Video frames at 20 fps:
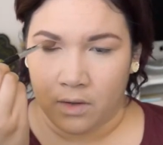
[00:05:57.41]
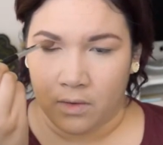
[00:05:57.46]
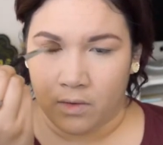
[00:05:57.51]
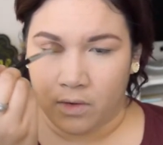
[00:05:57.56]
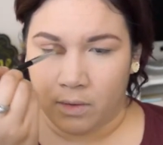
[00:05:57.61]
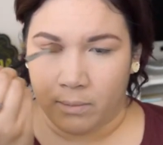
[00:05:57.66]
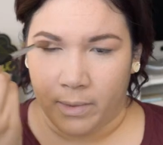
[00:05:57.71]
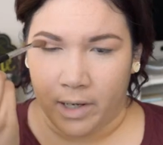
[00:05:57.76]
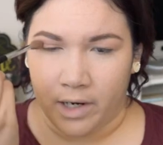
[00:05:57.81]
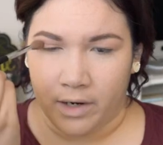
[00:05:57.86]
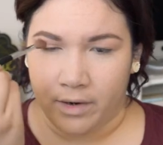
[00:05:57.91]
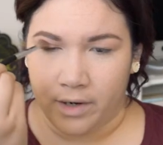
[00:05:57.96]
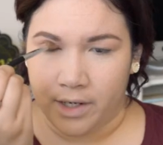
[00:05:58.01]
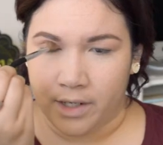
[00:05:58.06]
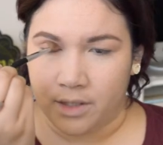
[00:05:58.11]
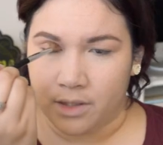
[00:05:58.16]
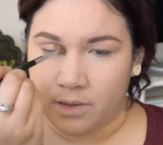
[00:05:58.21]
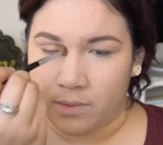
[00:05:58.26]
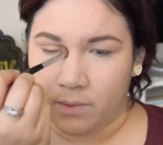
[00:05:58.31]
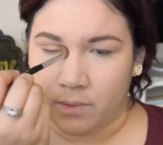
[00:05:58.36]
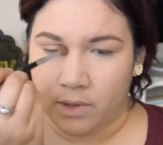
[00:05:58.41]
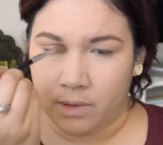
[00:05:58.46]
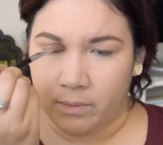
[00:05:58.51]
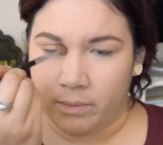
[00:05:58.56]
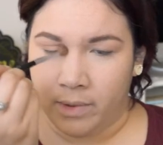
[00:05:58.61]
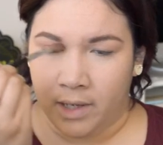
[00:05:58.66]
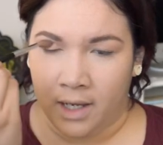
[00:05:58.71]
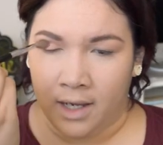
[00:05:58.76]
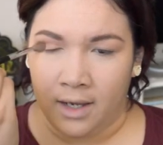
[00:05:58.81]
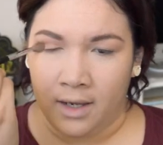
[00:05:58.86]
where my crease
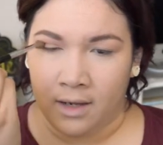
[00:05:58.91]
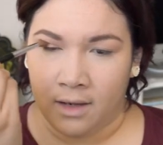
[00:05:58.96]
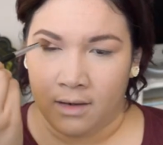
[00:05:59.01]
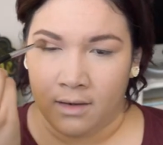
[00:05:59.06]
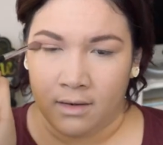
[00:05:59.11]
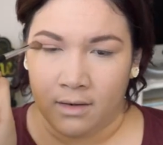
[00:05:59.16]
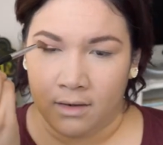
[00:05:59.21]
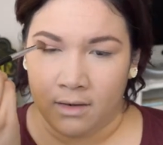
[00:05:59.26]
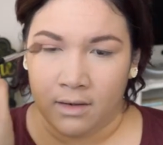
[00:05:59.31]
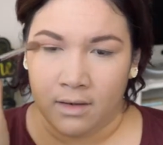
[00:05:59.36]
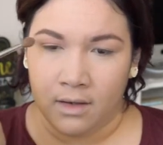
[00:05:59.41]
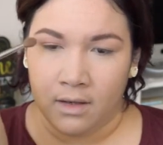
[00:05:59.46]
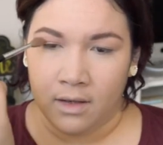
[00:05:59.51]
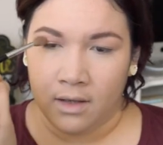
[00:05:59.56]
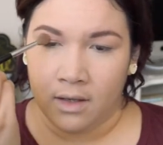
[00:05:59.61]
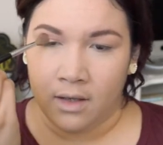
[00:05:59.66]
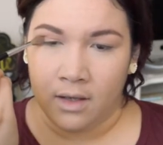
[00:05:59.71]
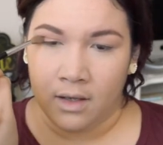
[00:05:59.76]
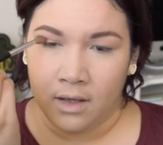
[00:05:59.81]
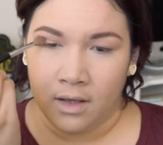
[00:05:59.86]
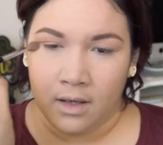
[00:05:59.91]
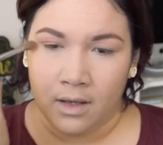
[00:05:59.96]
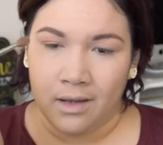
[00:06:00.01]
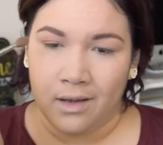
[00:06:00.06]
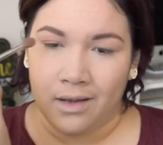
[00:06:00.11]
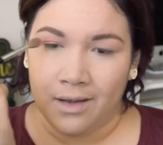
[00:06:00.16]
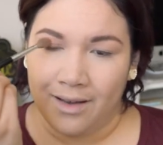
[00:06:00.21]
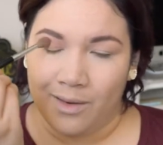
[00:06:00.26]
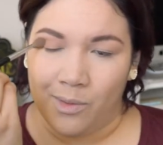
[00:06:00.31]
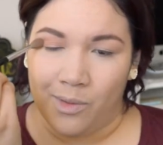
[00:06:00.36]
would be.
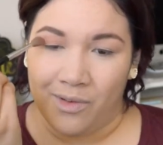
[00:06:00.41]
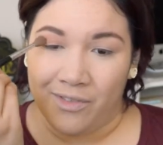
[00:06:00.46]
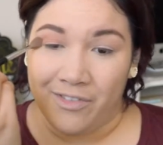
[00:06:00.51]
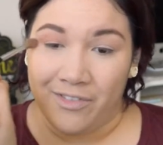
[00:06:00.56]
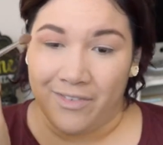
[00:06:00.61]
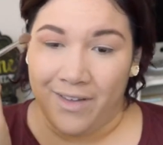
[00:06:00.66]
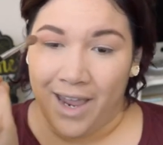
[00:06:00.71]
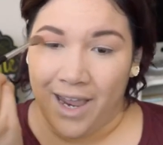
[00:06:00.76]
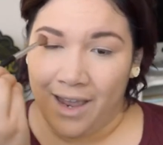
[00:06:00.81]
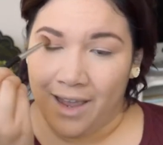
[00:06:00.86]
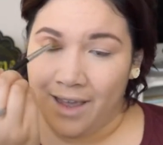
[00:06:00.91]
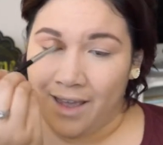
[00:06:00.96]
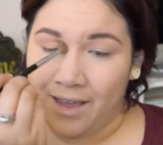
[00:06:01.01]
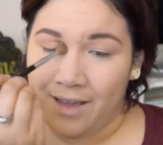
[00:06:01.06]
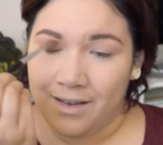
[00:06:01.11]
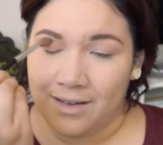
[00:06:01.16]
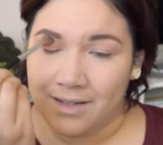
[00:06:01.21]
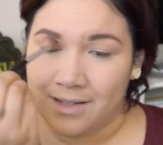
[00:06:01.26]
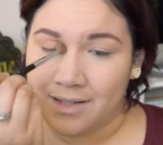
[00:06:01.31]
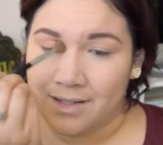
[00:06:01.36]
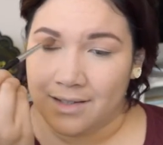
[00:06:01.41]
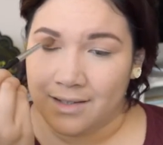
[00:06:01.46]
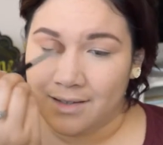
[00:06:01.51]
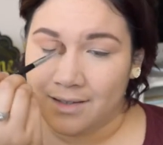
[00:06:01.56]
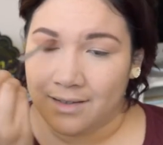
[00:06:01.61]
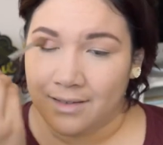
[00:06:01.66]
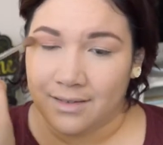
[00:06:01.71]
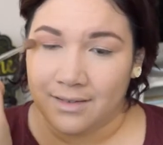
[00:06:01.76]
We'll fake it.